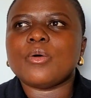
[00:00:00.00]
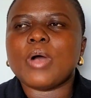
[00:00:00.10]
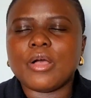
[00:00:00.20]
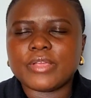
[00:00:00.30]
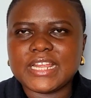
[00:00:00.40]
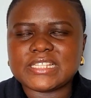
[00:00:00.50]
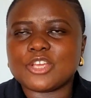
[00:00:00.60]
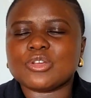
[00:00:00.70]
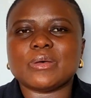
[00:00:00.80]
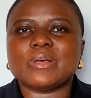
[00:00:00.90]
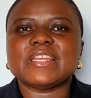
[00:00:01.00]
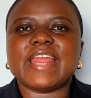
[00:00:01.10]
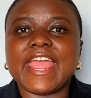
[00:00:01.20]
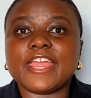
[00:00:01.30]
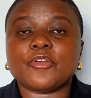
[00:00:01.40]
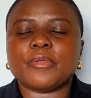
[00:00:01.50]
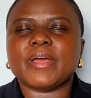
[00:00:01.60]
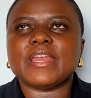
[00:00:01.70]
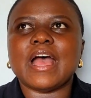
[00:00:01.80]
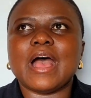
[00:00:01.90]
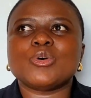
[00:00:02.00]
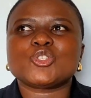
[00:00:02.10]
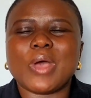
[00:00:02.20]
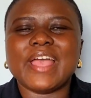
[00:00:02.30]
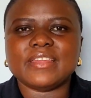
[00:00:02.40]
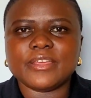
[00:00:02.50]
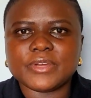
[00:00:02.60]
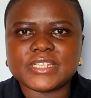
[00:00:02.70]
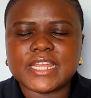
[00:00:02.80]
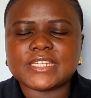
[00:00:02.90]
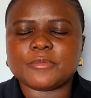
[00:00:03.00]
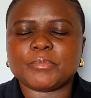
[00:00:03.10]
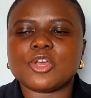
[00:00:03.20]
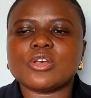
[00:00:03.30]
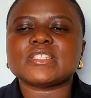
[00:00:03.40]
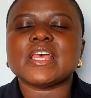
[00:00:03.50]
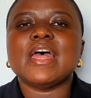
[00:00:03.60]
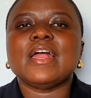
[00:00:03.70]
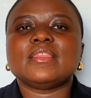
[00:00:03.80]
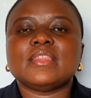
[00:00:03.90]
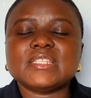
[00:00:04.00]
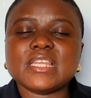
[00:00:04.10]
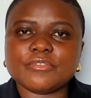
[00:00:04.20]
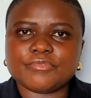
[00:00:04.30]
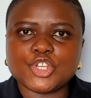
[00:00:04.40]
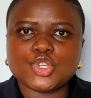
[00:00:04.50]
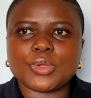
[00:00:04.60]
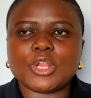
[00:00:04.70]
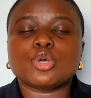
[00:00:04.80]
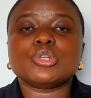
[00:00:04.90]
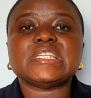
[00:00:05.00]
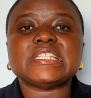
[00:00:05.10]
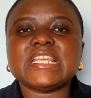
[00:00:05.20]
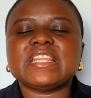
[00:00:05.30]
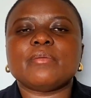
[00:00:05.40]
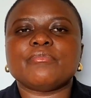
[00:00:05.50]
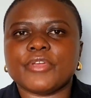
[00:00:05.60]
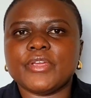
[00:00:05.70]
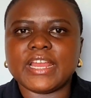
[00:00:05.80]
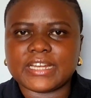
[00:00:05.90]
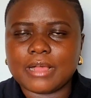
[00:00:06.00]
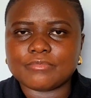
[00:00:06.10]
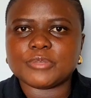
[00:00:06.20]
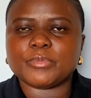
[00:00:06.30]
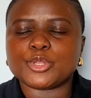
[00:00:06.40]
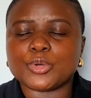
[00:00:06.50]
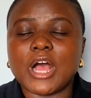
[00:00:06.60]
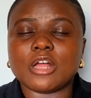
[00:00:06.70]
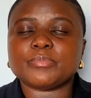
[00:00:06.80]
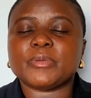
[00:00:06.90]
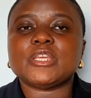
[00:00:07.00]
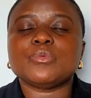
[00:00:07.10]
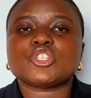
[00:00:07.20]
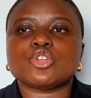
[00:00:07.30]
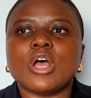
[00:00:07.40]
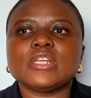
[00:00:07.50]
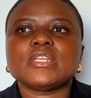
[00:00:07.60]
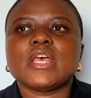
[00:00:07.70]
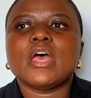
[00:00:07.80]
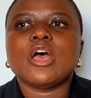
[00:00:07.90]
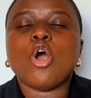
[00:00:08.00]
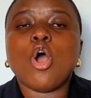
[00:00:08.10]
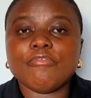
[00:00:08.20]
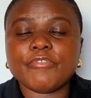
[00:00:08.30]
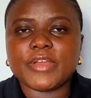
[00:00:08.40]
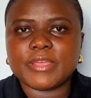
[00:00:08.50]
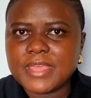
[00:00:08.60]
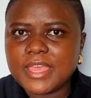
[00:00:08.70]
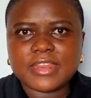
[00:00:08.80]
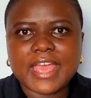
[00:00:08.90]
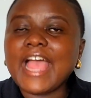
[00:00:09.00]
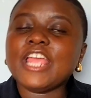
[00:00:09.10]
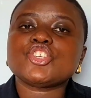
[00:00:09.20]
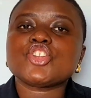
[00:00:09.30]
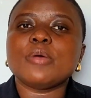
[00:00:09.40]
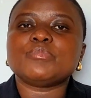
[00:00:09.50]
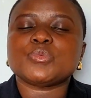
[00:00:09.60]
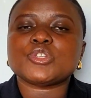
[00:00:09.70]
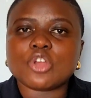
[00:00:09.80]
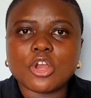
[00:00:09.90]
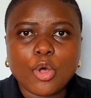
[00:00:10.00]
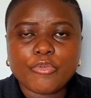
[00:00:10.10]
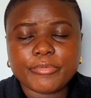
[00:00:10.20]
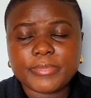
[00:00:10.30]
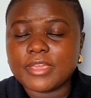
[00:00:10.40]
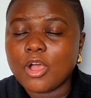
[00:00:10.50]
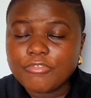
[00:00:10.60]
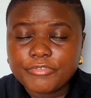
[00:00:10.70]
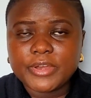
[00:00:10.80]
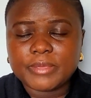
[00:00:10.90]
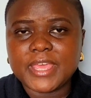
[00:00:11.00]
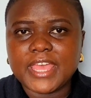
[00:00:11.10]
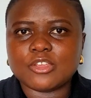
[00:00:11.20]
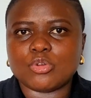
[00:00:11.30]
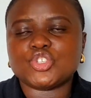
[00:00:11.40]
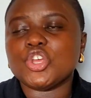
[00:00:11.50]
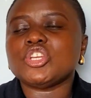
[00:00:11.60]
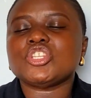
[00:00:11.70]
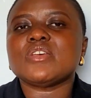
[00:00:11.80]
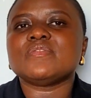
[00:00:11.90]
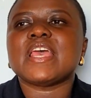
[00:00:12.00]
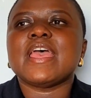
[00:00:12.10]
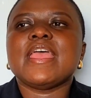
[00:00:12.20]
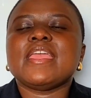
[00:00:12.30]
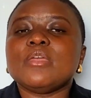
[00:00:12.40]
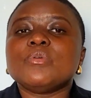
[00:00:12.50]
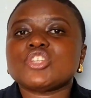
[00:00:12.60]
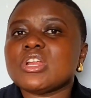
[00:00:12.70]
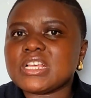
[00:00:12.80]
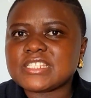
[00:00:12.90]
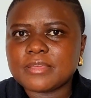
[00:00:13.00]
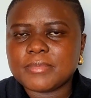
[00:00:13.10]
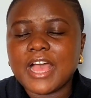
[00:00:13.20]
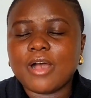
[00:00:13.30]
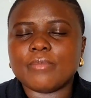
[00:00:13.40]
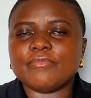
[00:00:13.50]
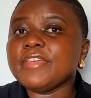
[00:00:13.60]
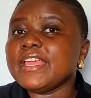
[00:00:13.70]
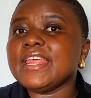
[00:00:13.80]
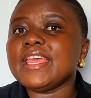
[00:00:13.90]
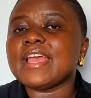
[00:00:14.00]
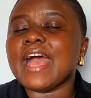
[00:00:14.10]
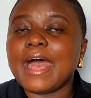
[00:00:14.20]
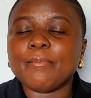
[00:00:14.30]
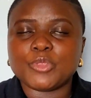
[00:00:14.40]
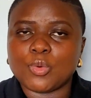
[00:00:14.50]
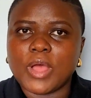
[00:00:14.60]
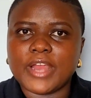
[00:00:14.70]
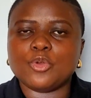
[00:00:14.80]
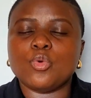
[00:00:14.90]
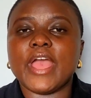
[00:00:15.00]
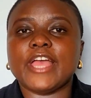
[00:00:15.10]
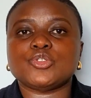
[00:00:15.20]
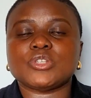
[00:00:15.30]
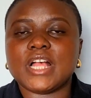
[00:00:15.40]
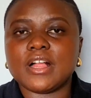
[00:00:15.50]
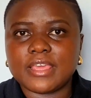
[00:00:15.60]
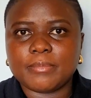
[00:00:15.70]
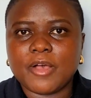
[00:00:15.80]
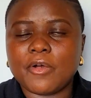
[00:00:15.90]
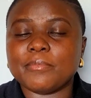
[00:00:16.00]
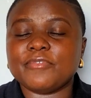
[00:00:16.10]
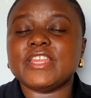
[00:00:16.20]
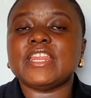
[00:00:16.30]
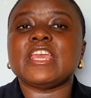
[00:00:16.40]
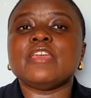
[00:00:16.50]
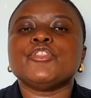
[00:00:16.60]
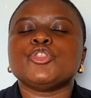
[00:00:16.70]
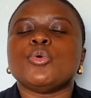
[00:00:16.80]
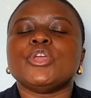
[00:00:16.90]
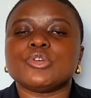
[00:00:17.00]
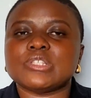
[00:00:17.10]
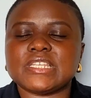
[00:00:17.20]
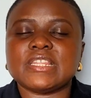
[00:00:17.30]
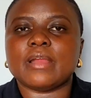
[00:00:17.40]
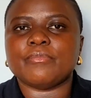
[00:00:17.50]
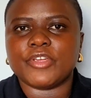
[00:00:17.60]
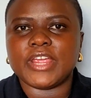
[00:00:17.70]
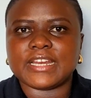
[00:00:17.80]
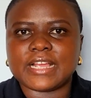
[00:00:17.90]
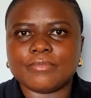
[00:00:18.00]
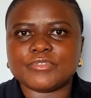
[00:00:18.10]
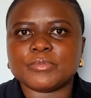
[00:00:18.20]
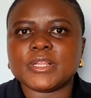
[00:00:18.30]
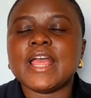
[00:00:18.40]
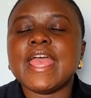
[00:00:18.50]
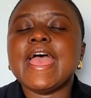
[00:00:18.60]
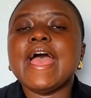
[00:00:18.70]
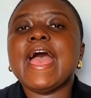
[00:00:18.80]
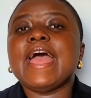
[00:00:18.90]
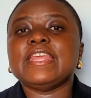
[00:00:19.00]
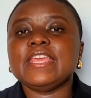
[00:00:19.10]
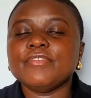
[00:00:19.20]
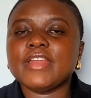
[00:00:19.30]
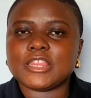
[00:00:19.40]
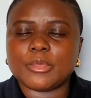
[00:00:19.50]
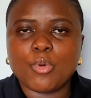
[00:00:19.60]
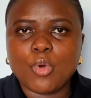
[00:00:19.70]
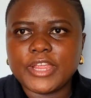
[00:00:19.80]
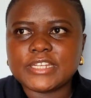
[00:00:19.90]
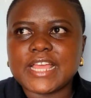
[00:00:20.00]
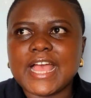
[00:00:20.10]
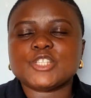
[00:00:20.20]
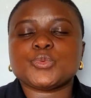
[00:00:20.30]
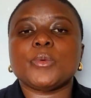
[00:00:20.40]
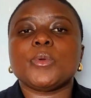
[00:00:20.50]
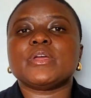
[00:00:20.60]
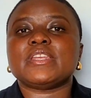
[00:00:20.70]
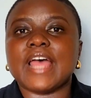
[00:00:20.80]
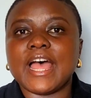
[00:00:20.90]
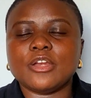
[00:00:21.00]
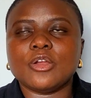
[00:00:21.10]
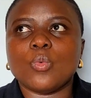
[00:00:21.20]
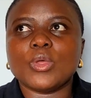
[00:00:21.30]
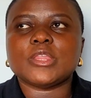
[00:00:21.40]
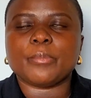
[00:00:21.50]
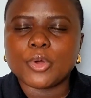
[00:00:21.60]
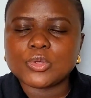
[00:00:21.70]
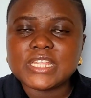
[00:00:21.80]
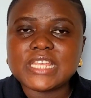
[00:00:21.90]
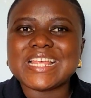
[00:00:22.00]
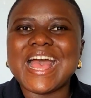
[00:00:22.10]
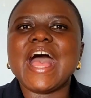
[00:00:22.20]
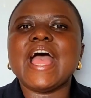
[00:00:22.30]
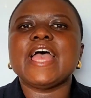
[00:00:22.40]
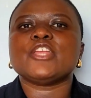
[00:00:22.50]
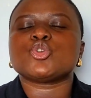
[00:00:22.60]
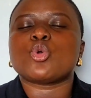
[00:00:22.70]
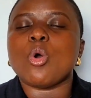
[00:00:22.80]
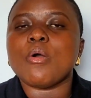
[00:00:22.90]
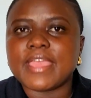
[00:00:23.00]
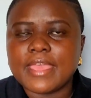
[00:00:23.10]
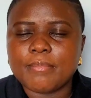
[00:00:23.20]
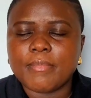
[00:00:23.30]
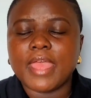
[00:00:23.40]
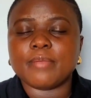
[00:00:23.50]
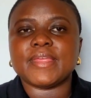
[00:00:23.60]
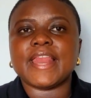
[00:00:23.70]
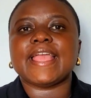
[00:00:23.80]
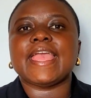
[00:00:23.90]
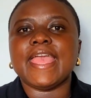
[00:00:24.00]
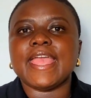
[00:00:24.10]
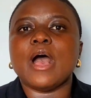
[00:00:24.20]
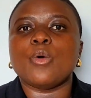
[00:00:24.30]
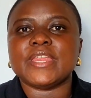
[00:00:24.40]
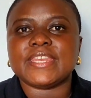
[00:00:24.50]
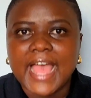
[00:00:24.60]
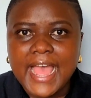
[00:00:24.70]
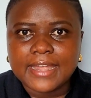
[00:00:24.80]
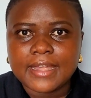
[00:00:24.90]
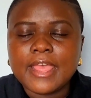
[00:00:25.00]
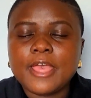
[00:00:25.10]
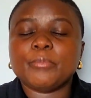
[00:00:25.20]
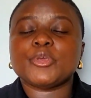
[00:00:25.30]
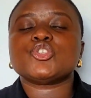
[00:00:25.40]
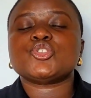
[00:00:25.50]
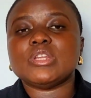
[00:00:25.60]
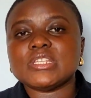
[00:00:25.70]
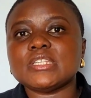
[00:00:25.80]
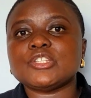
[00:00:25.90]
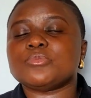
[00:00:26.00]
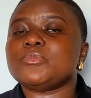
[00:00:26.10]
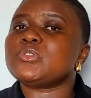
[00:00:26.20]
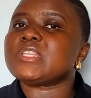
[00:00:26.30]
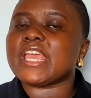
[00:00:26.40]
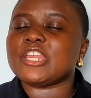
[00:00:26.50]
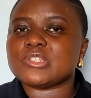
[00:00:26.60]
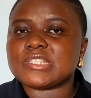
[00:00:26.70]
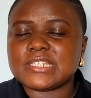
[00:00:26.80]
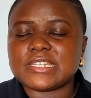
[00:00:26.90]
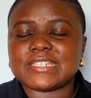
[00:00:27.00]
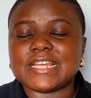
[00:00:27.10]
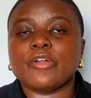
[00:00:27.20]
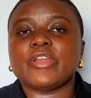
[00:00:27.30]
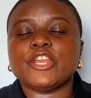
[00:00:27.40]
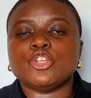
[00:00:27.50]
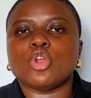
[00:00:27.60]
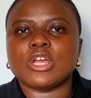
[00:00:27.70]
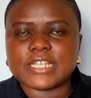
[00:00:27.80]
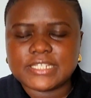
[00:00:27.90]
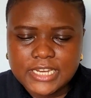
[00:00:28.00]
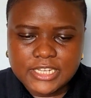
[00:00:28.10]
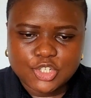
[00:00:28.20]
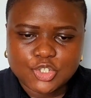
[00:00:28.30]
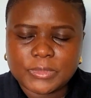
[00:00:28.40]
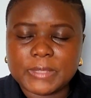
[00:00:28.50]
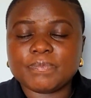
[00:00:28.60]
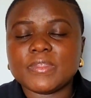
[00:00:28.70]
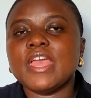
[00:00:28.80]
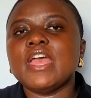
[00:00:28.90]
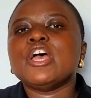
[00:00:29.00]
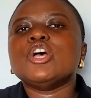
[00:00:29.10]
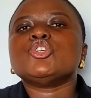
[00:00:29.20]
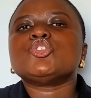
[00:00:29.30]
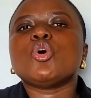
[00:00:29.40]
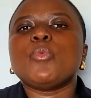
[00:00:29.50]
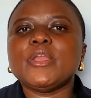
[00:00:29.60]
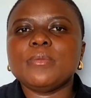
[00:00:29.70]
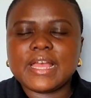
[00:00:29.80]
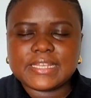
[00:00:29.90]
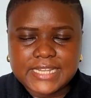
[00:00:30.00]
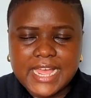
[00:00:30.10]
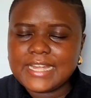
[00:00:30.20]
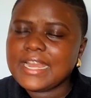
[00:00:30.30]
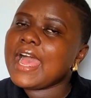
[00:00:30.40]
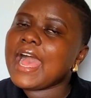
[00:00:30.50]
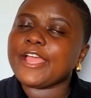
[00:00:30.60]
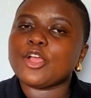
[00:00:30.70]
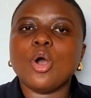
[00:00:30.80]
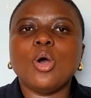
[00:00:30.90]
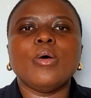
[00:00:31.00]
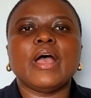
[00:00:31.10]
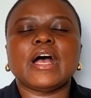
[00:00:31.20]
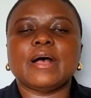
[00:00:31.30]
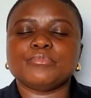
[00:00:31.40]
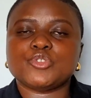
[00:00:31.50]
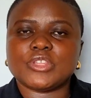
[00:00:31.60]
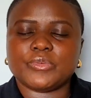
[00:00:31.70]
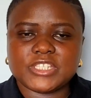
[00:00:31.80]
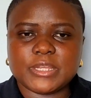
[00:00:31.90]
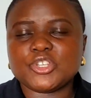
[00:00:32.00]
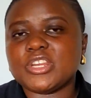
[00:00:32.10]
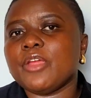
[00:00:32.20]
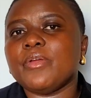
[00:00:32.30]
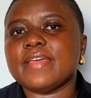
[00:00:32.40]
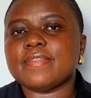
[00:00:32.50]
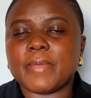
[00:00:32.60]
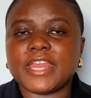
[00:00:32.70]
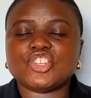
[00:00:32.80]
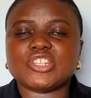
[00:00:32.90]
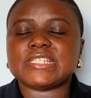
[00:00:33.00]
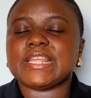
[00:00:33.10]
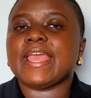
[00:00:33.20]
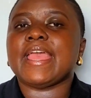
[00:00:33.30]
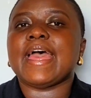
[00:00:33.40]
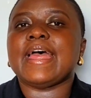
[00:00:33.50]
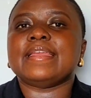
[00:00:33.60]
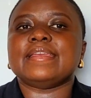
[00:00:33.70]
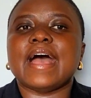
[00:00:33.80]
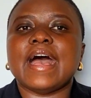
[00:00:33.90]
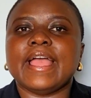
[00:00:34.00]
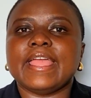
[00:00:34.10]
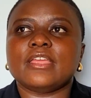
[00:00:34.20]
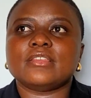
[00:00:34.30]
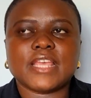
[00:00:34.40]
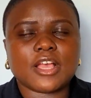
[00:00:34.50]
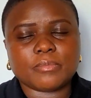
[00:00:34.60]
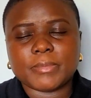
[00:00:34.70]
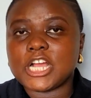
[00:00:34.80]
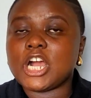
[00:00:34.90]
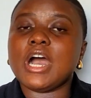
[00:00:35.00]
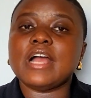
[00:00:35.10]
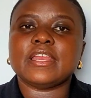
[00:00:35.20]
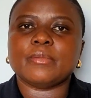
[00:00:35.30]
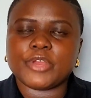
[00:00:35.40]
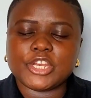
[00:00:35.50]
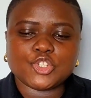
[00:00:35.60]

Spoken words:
how can I say, because I wasn't angry, but I was quite irritated because this individual could see that I'm very uncomfortable throughout, but he was not offering me any eye drops. He was not offering me any alternatives. He was not asking me how I'm feeling. I'm the one who had to tell him how I'm feeling, even though he could see that I'm very uncomfortable. And even at the point, guys, where we were done with the process, I had to call him and be like, hey, are we done? Because you're listening to music and you're sitting down and you're not attending to me. So when we are done, I go to the reception area, the manager's there, and I take out my card and I'm ready